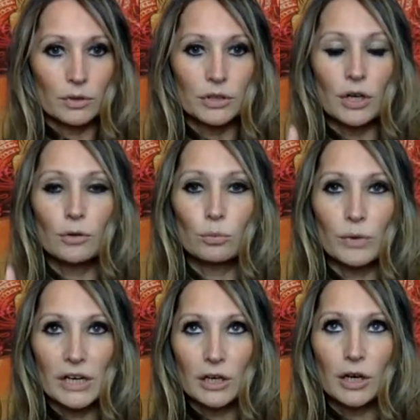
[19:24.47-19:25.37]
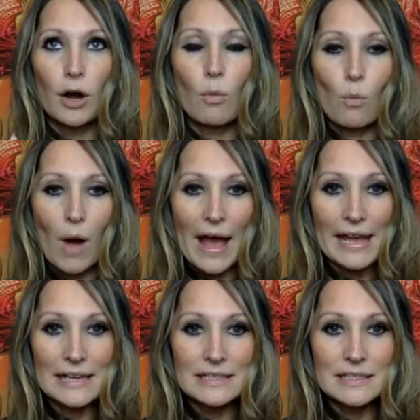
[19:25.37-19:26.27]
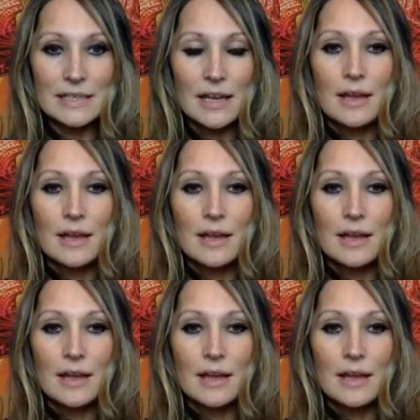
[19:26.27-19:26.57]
career-wise